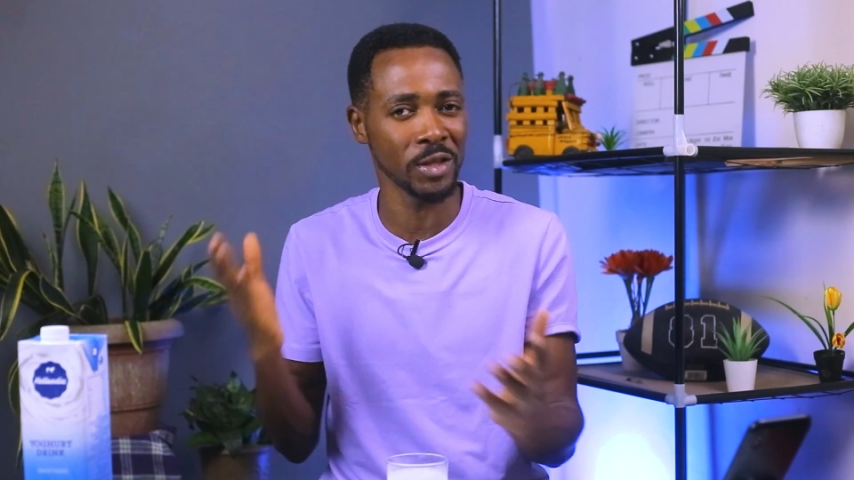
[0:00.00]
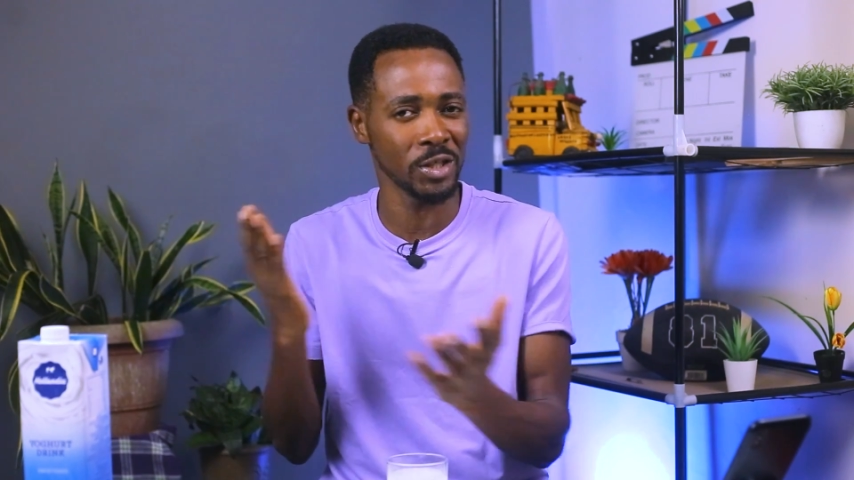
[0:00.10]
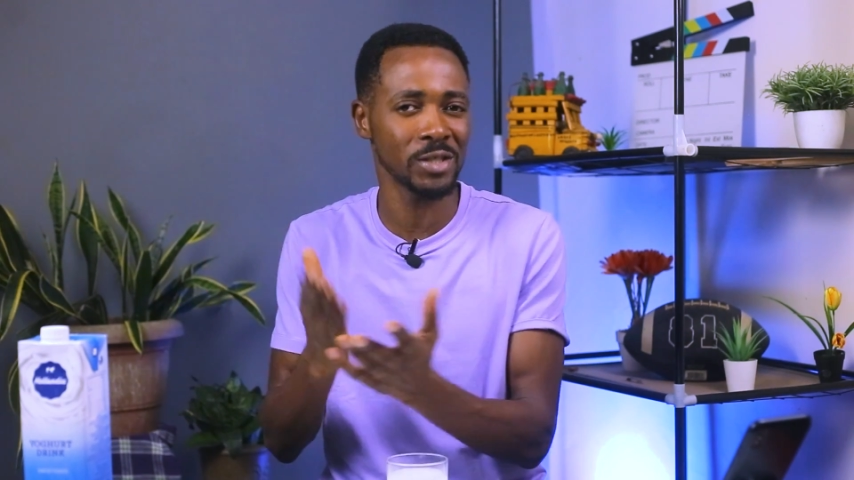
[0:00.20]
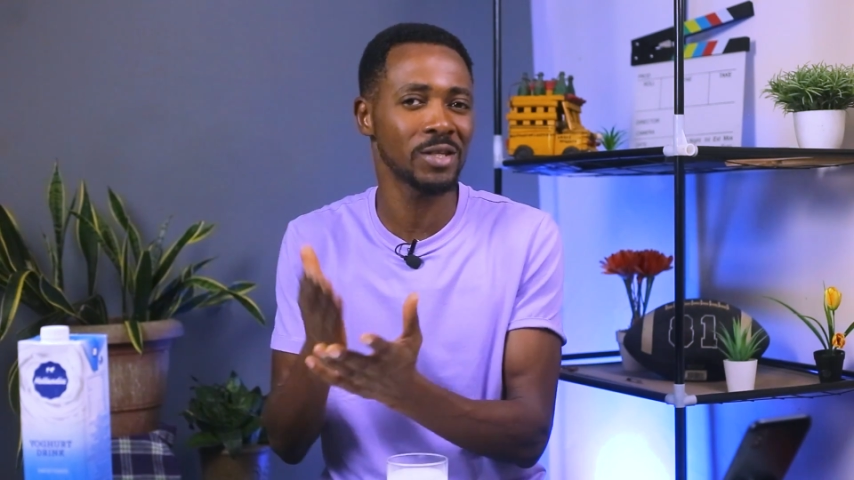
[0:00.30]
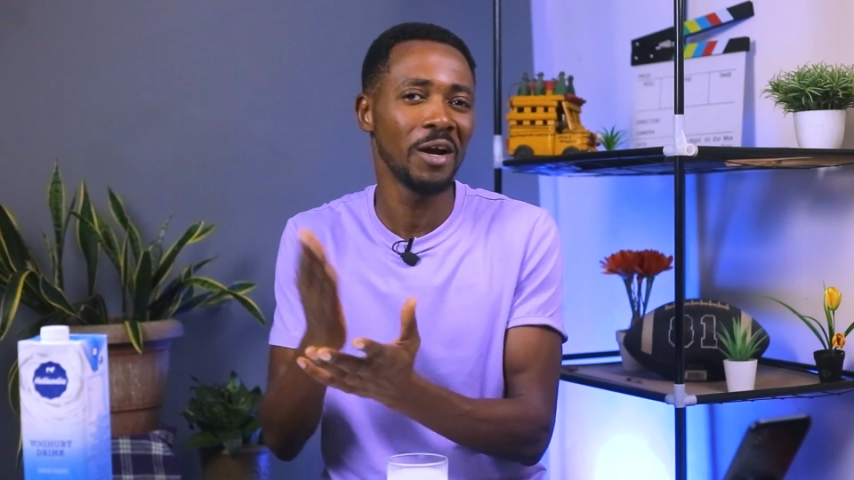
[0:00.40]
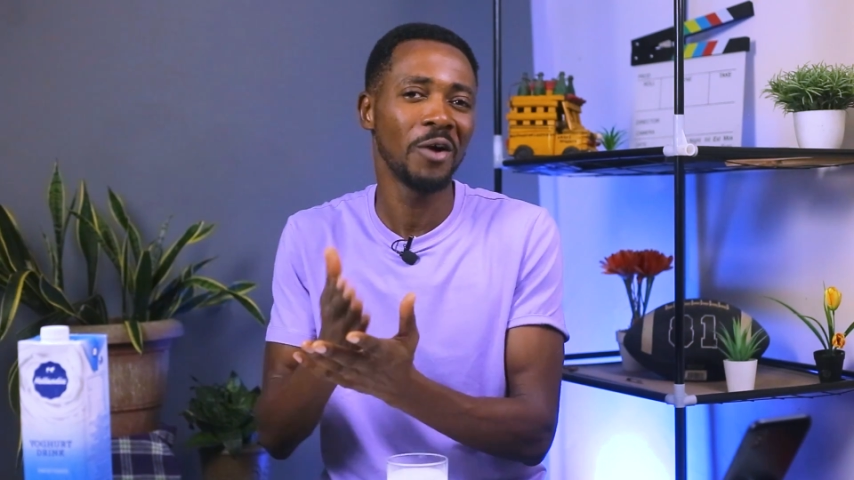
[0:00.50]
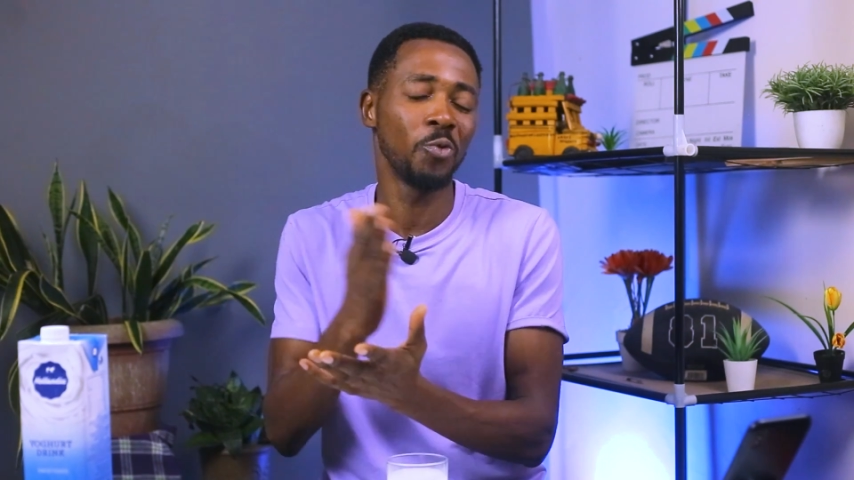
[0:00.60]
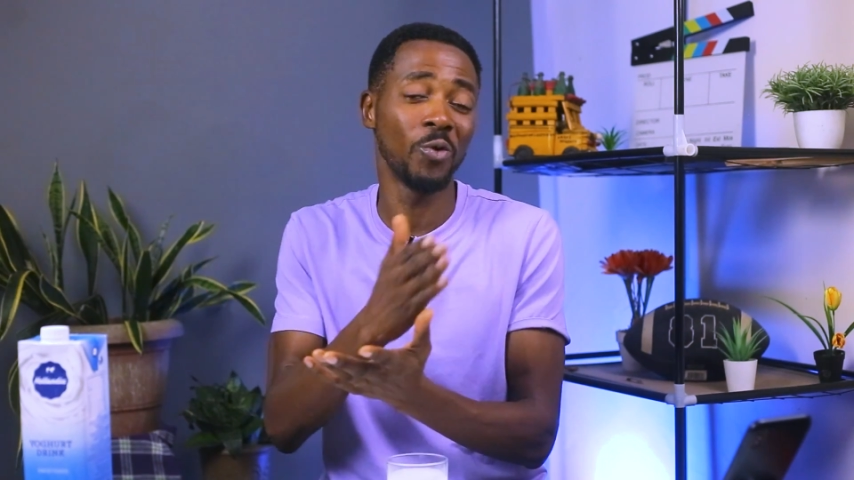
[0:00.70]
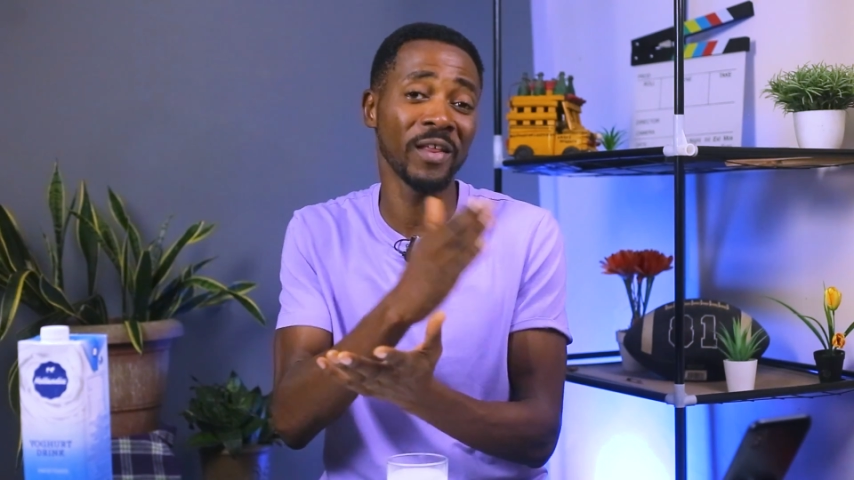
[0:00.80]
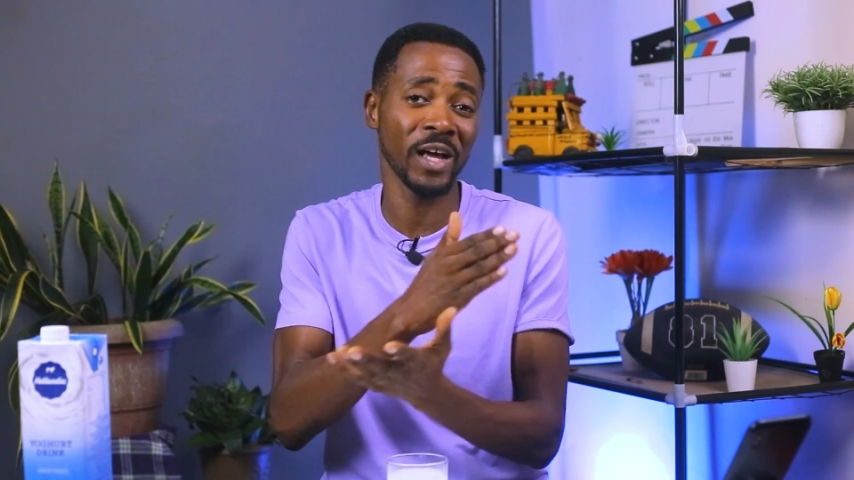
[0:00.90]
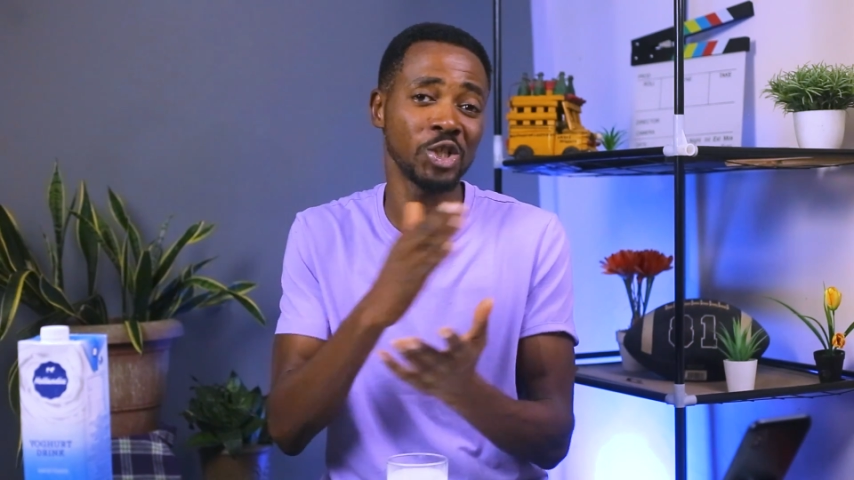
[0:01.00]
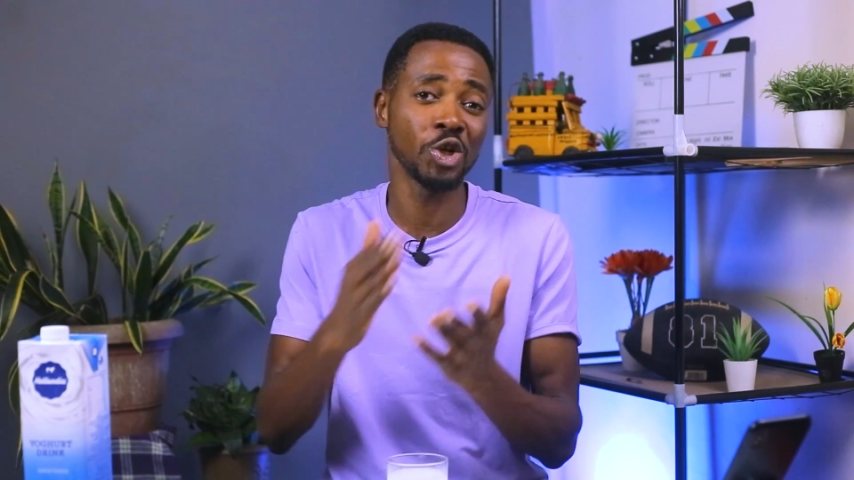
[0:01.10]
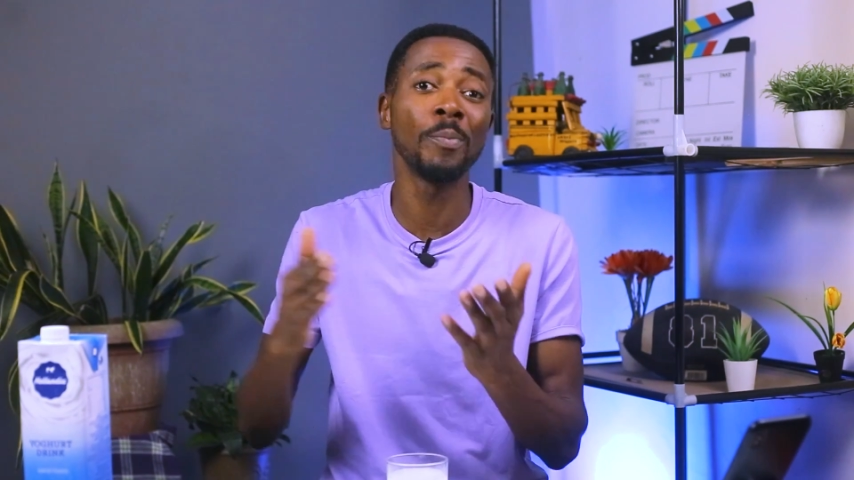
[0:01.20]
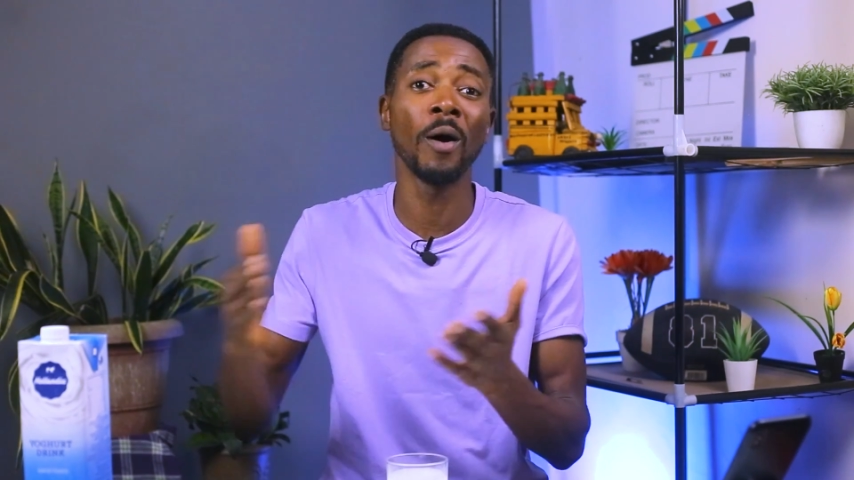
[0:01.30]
They just would rather chop